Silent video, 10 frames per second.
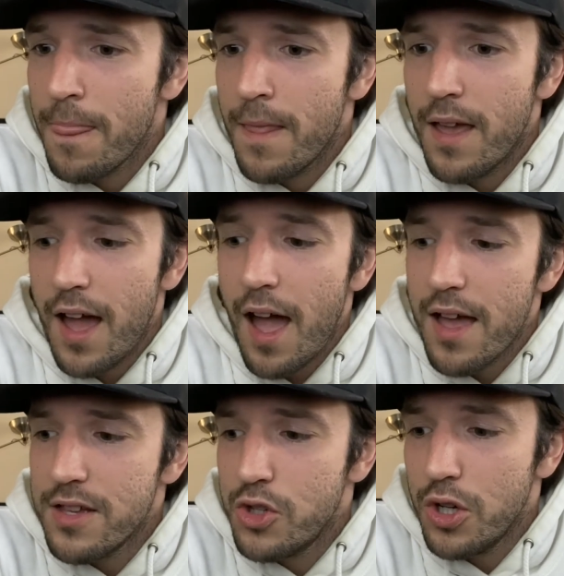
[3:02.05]

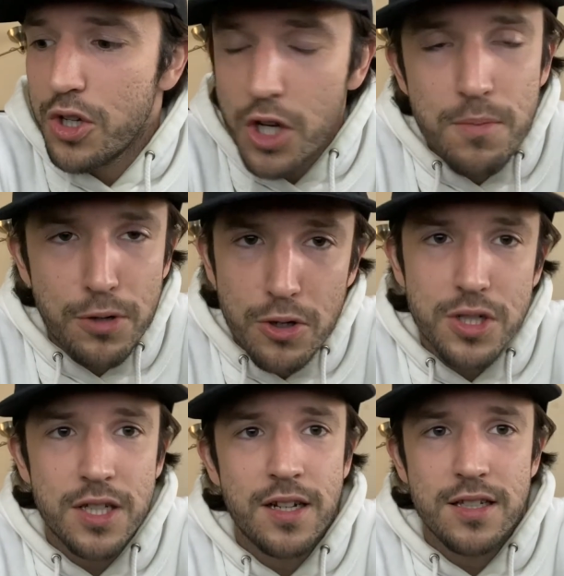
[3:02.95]
as a good
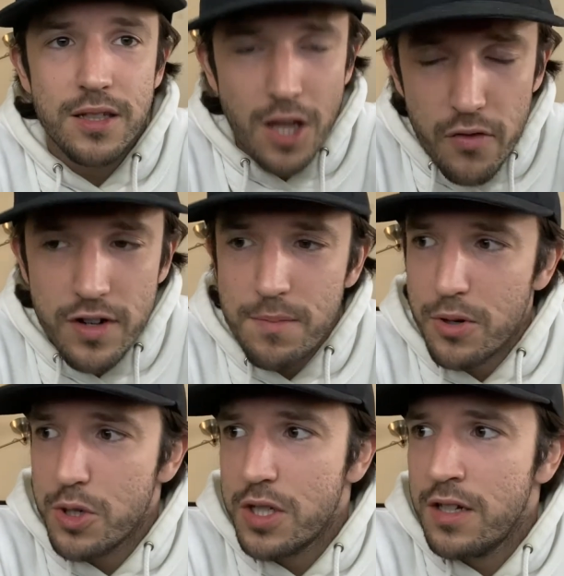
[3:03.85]
person, as a loving
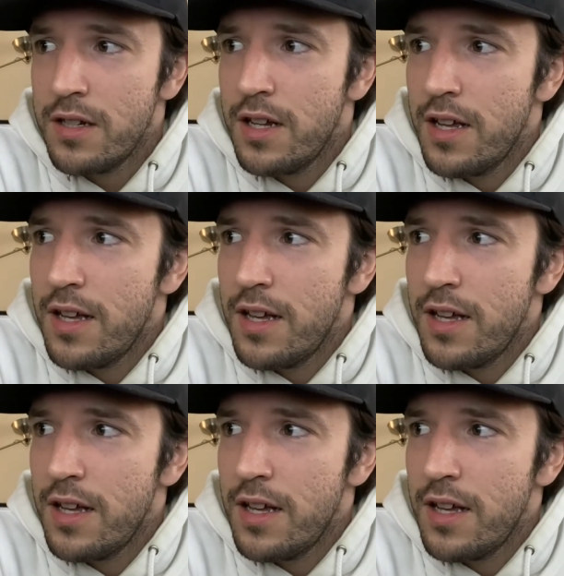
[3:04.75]
person?